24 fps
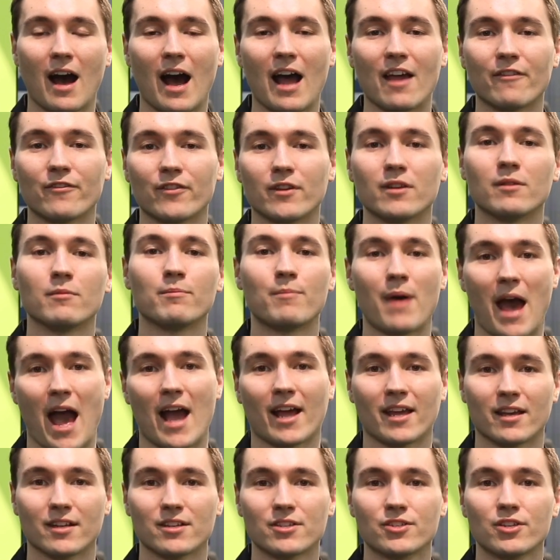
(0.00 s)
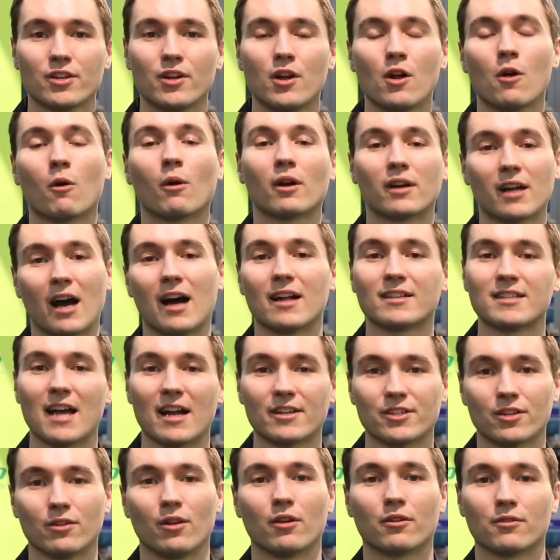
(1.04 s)
hyphen package or
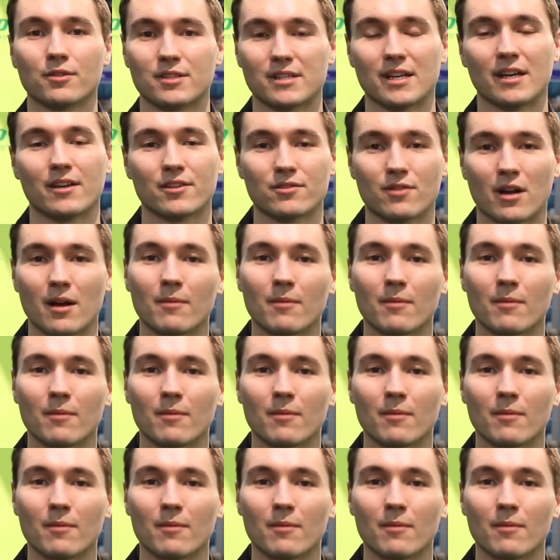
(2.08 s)
contact your local sales